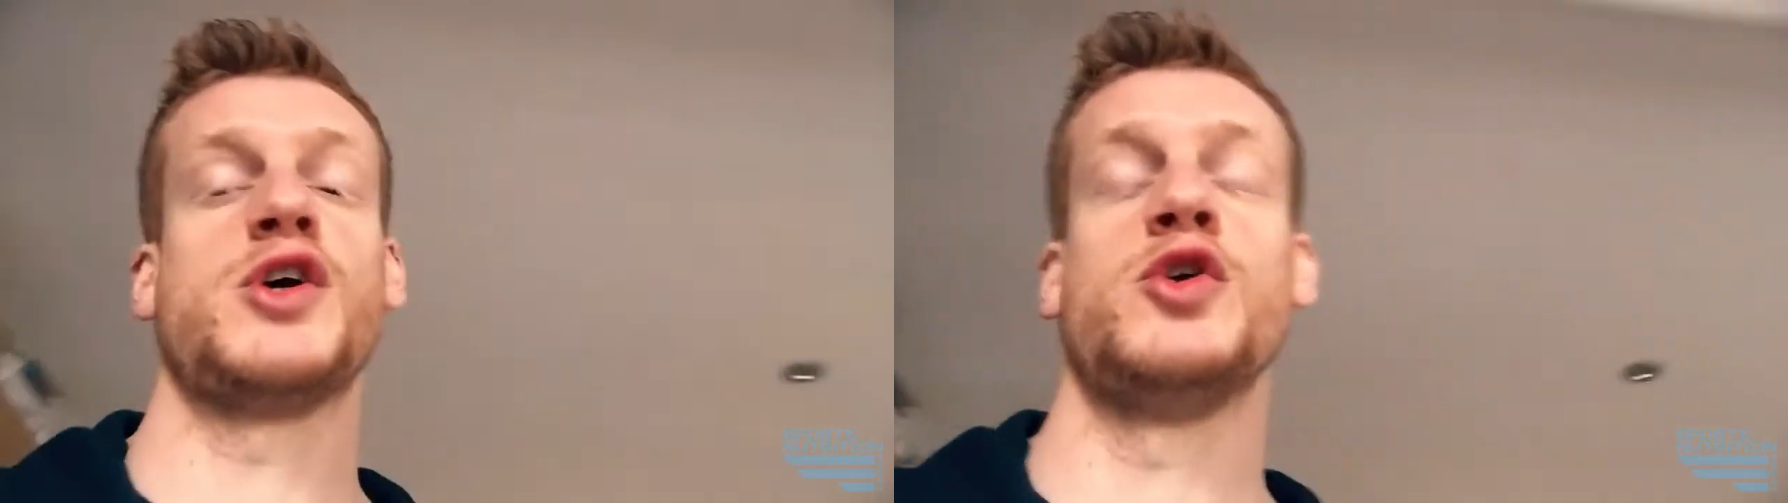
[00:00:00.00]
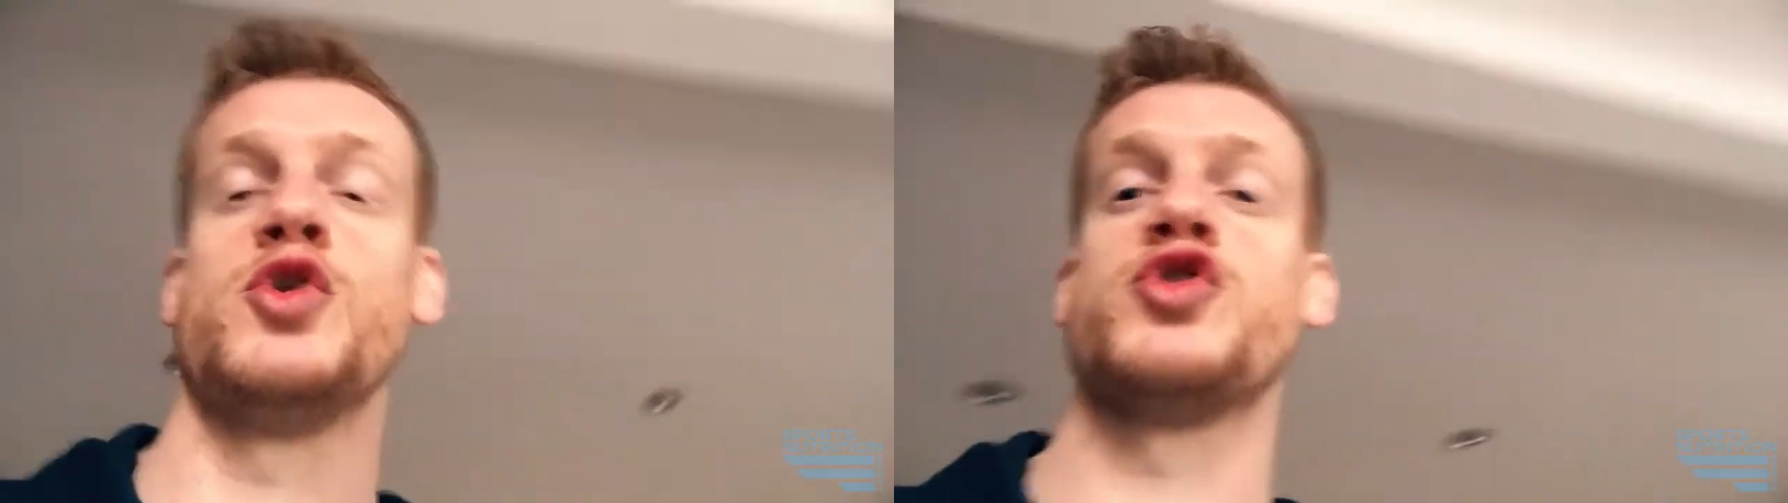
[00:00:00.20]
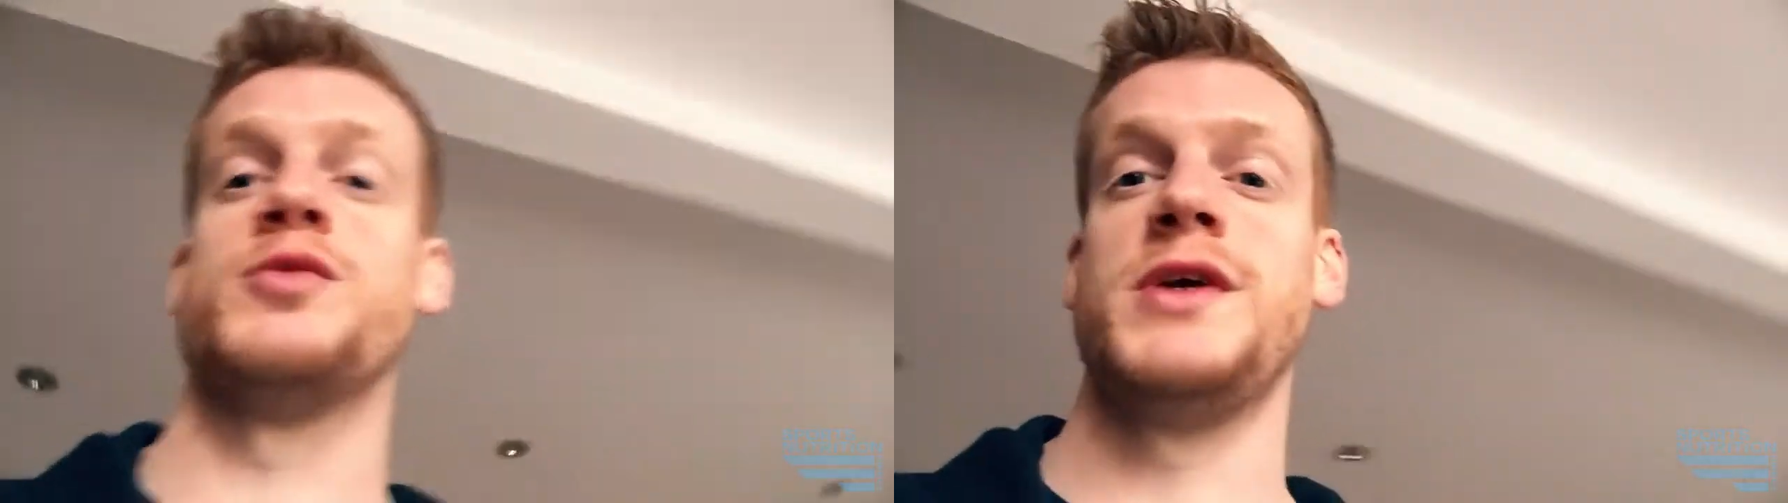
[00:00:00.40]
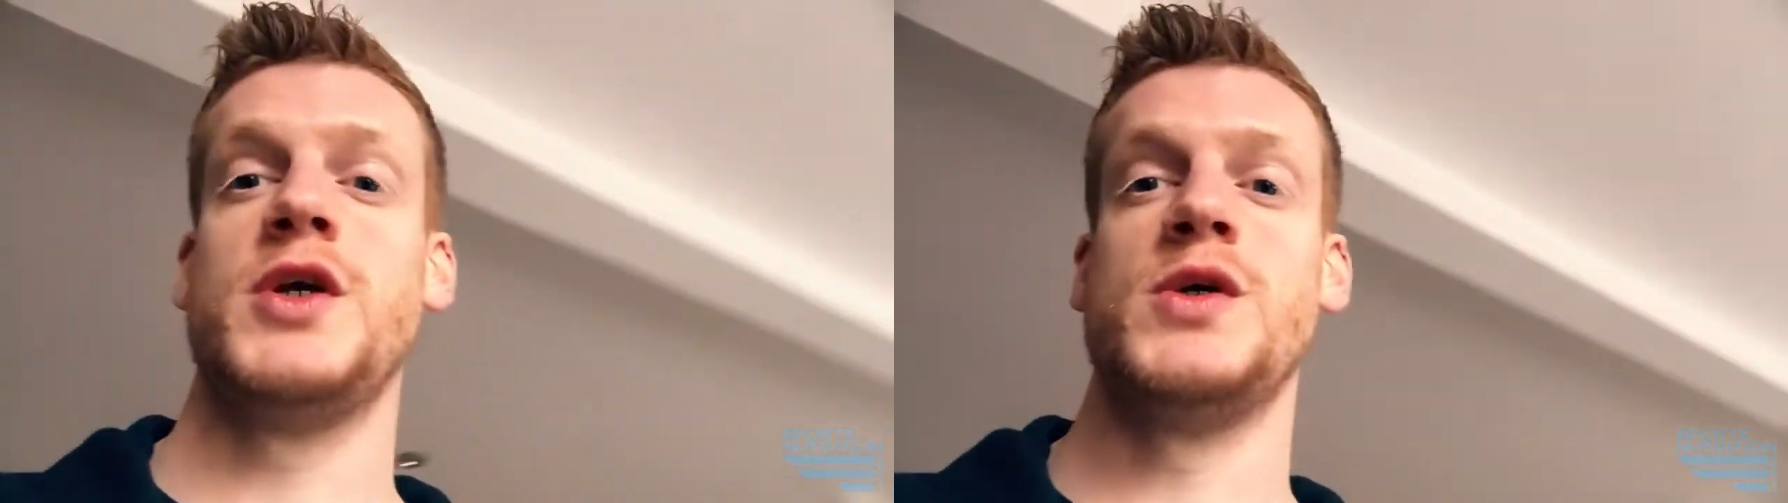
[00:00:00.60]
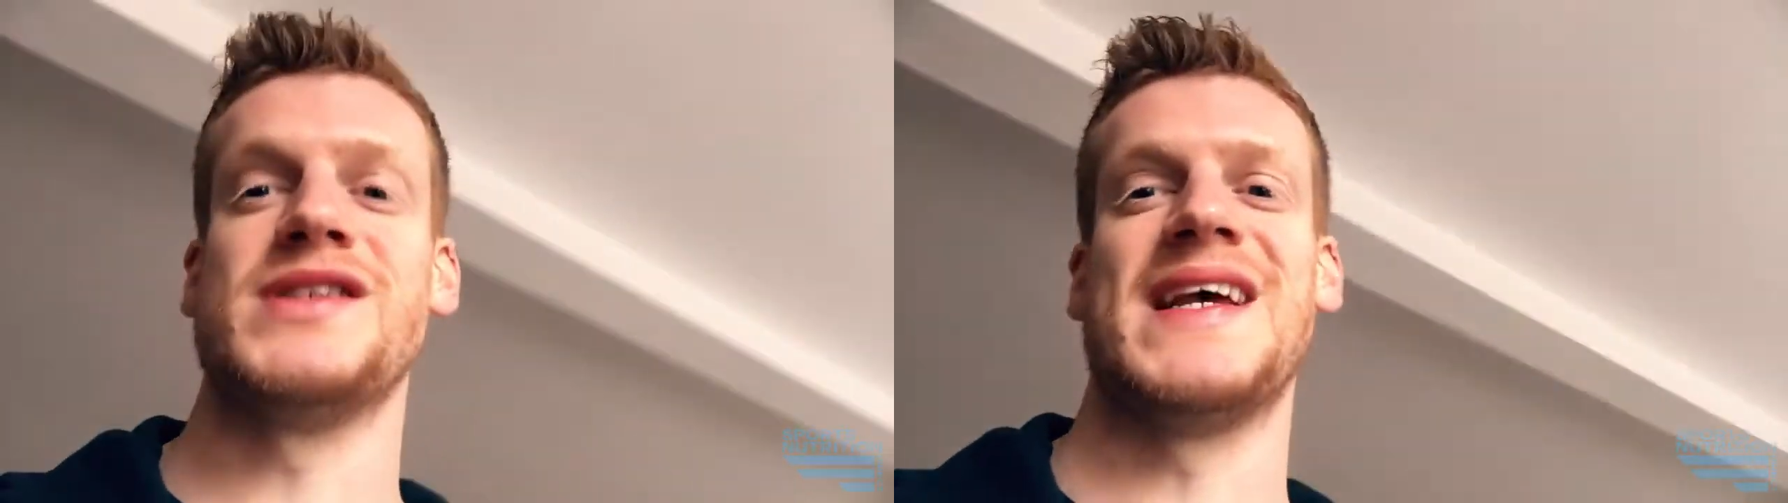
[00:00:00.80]
going to also be
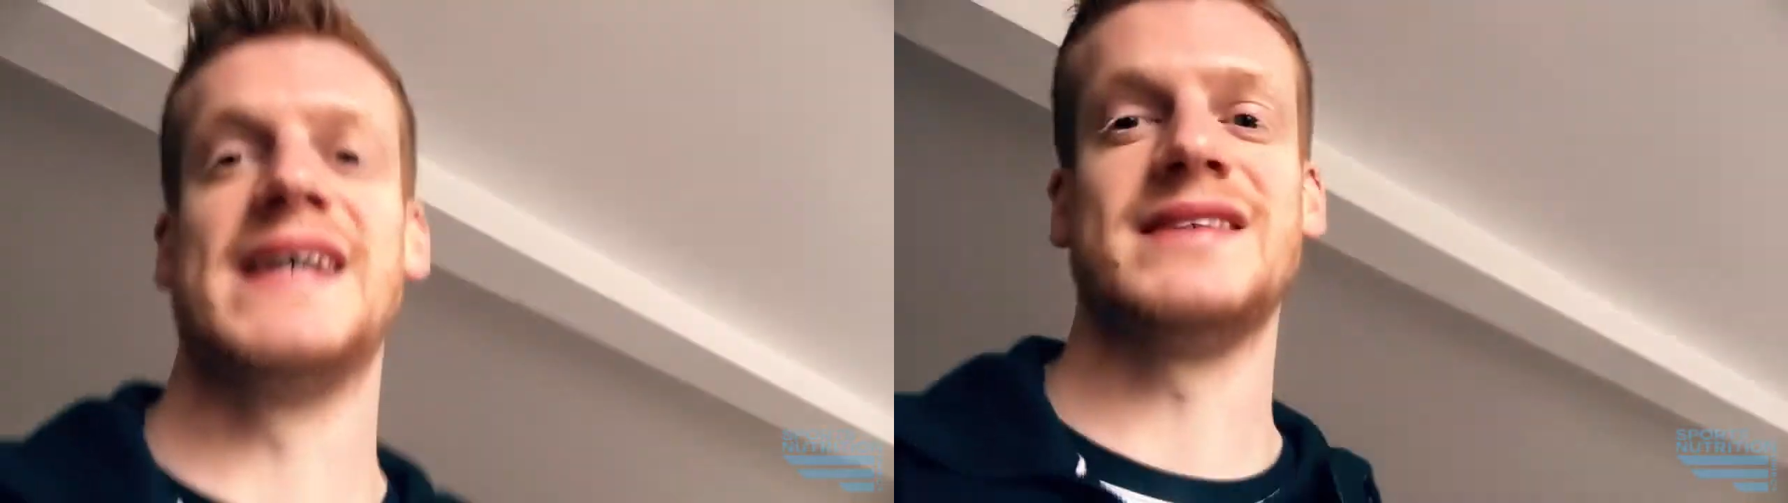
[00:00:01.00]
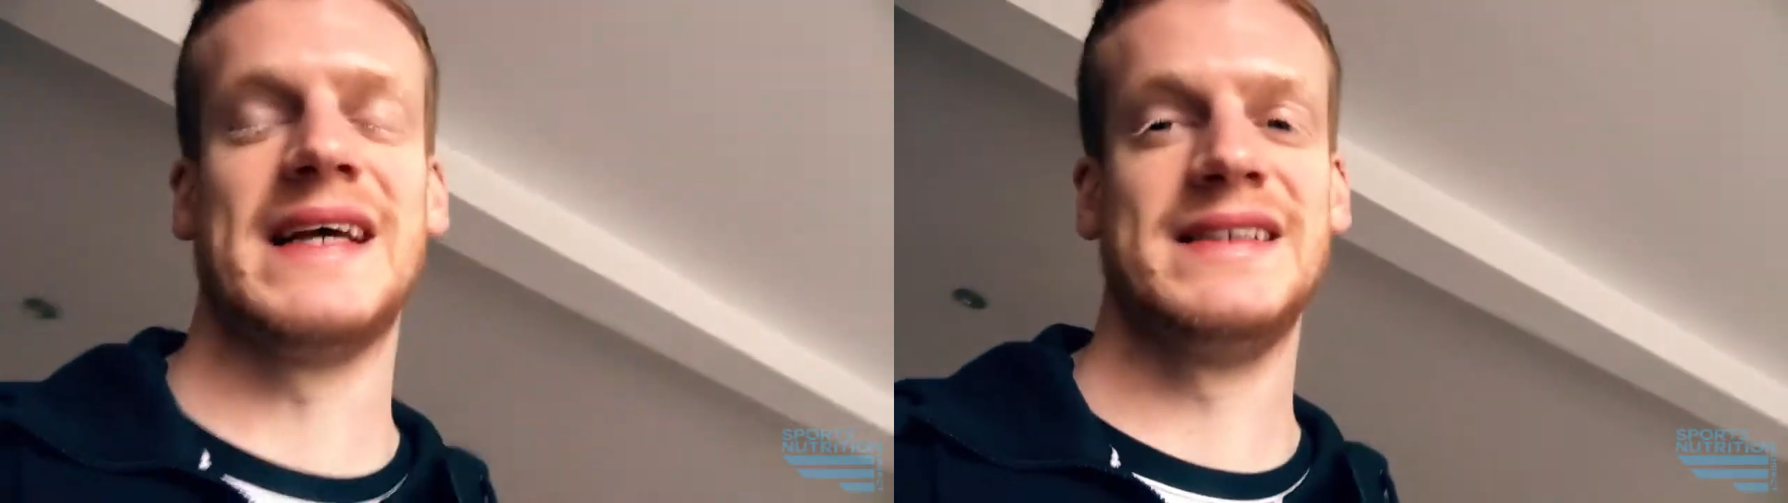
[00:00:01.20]
used as